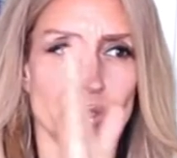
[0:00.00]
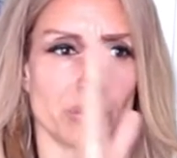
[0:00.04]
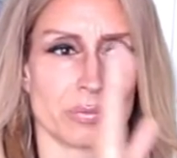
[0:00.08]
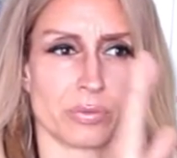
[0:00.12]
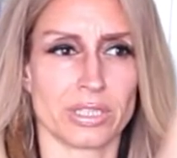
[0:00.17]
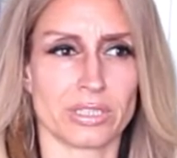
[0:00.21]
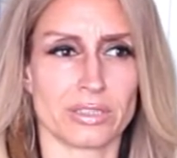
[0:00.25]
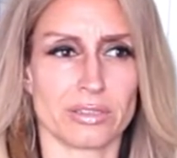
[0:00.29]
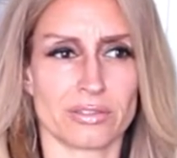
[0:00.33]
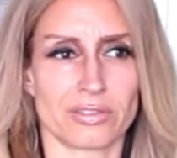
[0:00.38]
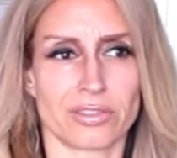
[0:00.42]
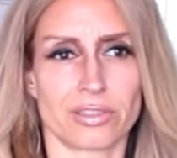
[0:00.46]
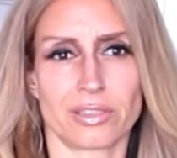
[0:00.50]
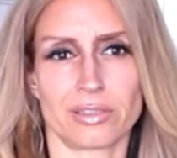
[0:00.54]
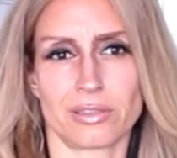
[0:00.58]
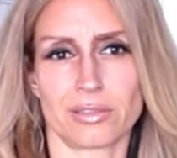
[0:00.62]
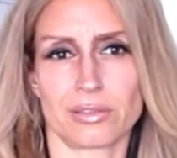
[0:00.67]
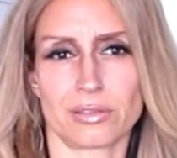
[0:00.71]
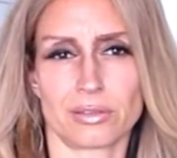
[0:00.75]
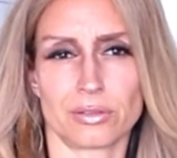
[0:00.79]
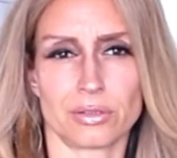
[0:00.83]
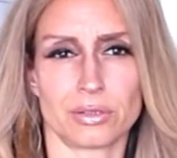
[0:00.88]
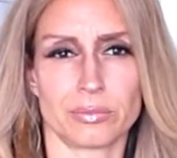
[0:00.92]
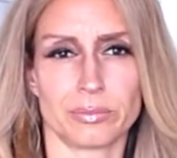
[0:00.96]
We went into
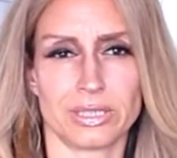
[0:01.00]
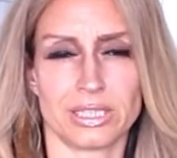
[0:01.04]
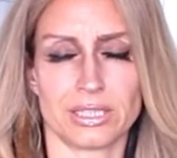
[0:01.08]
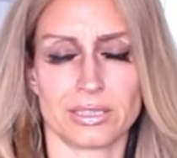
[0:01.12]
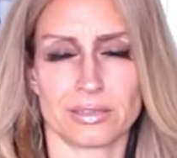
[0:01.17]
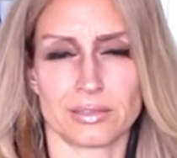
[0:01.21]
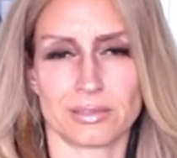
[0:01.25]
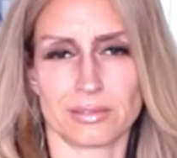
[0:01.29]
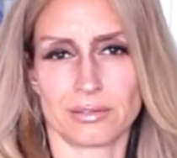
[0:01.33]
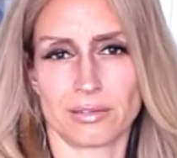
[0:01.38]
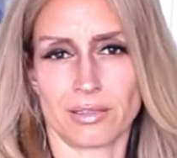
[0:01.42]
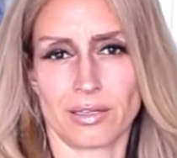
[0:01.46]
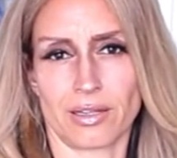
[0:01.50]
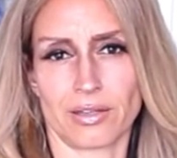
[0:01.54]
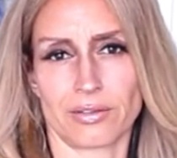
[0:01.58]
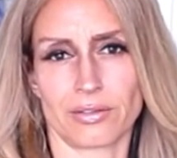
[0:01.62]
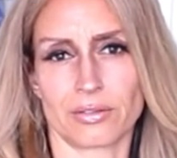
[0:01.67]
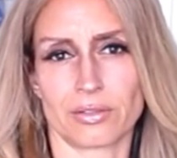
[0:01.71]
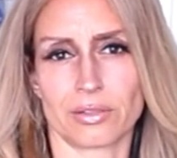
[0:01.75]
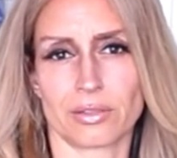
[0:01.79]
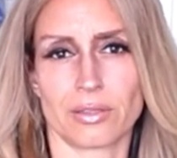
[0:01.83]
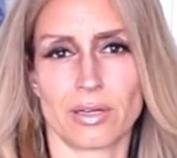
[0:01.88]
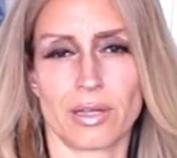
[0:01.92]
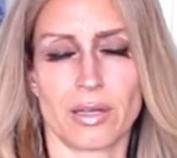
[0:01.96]
glutamine and
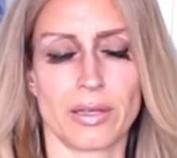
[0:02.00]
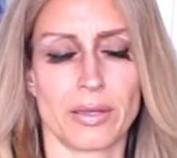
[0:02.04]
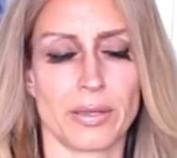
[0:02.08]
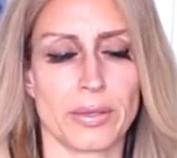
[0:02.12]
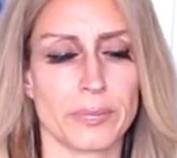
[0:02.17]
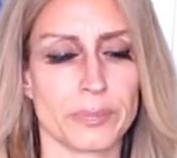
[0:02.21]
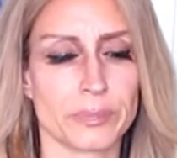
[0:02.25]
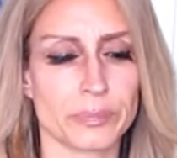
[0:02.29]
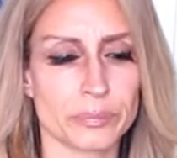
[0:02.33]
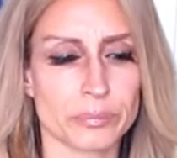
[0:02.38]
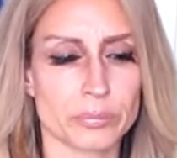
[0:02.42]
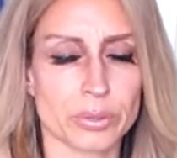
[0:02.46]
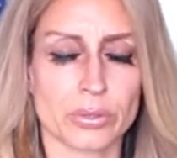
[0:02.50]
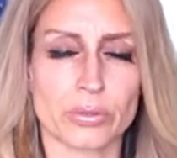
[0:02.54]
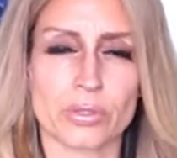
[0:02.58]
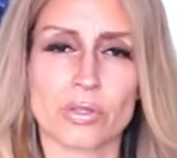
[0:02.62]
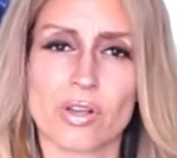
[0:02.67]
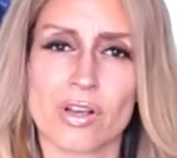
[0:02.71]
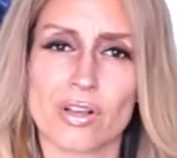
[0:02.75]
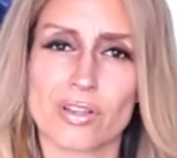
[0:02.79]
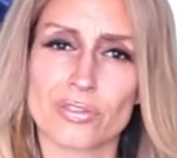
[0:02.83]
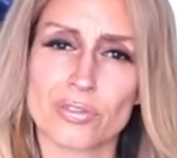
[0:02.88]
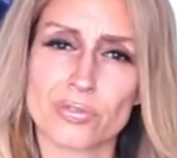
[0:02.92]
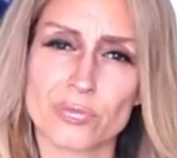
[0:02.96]
other
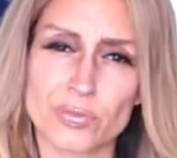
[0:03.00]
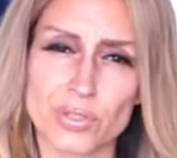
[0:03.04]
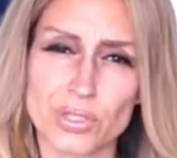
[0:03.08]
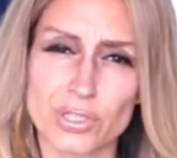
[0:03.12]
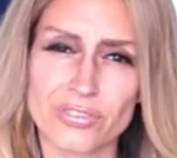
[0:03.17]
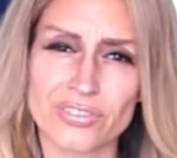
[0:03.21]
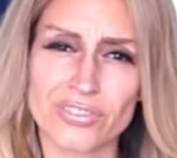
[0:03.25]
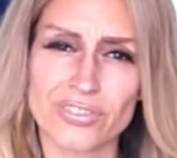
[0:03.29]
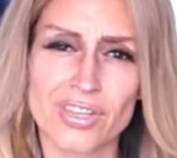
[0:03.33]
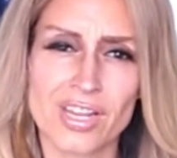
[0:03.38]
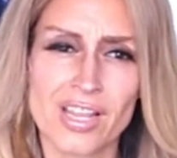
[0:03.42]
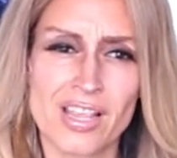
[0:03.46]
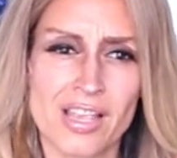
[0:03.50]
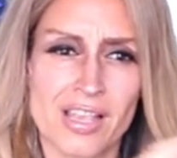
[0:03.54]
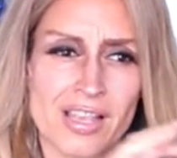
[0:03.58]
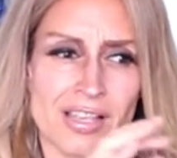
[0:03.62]
protocols first.